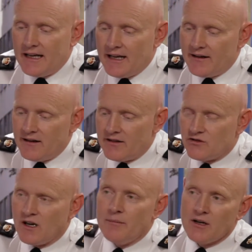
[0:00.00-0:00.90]
And
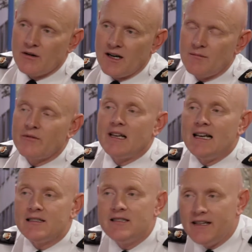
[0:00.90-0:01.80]
the drop in crime over the
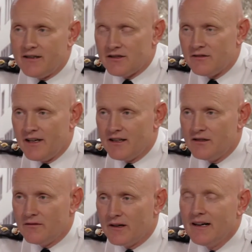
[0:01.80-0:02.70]
last 10 years in
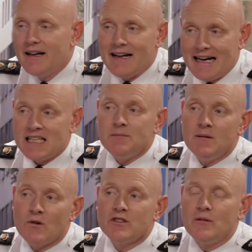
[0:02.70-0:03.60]
Vancouver has
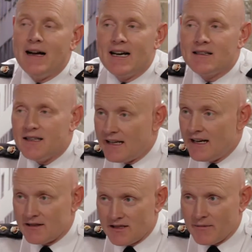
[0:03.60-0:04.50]
been more dramatic than
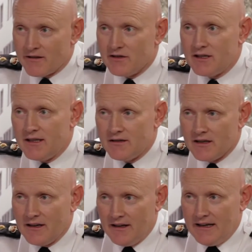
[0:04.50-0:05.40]
that in some other
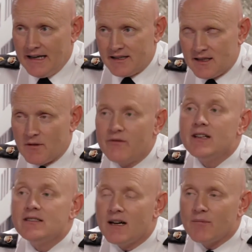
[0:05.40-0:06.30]
cities. And some
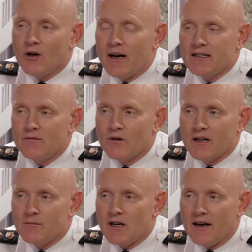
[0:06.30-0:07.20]
of it is that proactive
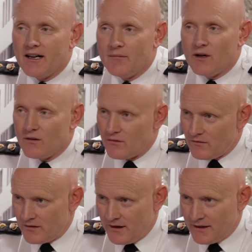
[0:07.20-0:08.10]
work I'm talking about,
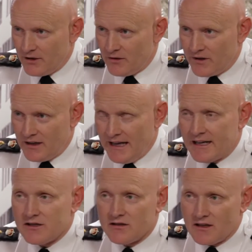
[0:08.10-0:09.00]
like we do with the
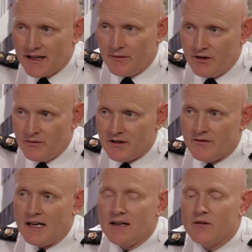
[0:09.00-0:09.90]
gangsters and like we do with
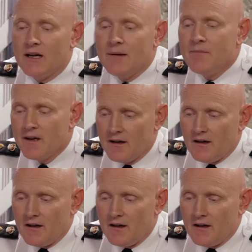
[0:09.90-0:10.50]
the violent crime.